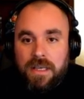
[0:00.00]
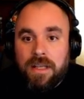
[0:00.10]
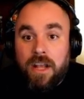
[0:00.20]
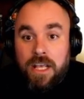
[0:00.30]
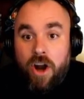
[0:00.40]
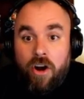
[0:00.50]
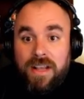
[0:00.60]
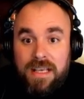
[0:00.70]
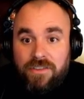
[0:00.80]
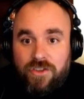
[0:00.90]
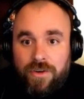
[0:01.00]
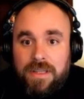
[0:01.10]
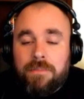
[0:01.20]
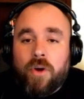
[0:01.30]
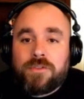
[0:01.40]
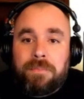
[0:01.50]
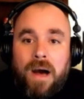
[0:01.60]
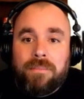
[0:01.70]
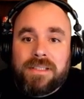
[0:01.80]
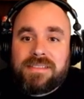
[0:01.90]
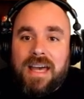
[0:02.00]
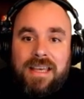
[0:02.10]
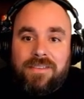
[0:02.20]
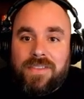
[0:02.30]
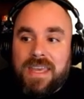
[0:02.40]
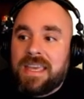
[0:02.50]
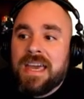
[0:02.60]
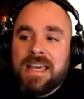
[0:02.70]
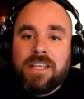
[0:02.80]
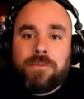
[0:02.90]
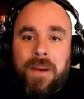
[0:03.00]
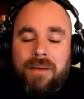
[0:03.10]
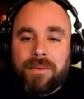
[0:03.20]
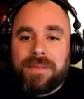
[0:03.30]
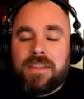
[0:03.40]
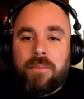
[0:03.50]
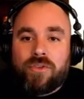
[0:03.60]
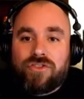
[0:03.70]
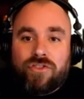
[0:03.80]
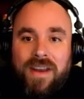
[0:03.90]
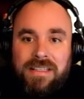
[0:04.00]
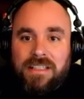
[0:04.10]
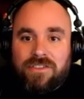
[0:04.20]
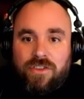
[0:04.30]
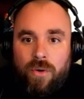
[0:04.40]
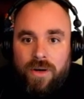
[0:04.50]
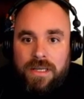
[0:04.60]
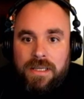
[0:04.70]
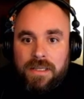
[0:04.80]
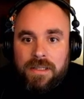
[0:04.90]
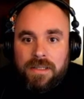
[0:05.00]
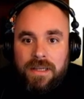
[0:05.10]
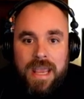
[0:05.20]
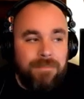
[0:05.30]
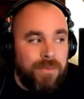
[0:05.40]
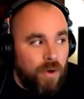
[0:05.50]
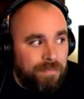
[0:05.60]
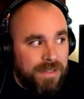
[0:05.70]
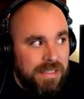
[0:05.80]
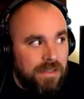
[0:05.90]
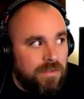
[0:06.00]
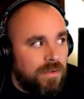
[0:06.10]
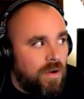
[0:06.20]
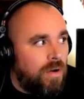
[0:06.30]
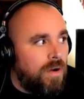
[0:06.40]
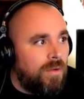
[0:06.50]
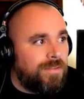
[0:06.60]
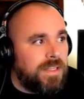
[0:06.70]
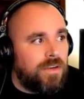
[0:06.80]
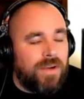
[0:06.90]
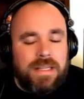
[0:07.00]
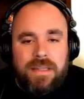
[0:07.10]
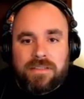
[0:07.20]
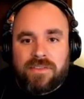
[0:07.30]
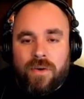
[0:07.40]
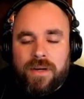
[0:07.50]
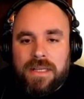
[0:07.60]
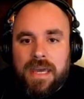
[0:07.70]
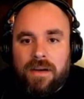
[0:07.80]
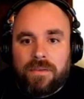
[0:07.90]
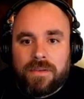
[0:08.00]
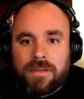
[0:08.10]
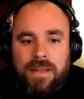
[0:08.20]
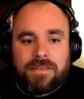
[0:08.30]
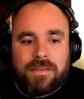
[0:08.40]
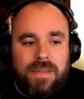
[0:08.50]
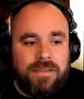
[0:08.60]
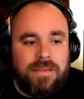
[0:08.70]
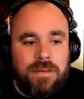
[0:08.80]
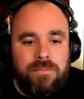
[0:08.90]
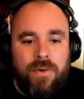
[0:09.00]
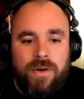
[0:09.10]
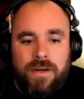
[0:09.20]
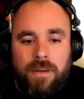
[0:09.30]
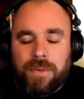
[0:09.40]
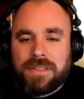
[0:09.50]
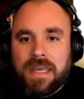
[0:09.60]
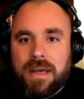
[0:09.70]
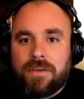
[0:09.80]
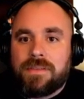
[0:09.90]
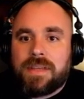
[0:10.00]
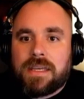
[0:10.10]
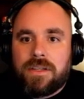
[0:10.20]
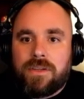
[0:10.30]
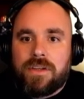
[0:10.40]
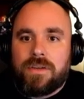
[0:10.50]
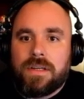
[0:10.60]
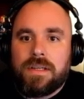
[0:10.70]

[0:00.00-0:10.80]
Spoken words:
In our history, the most publicized thing. He's probably the most trending story. April, please, hopefully you're writing that story now, because that's important. I'll put that out the second you do.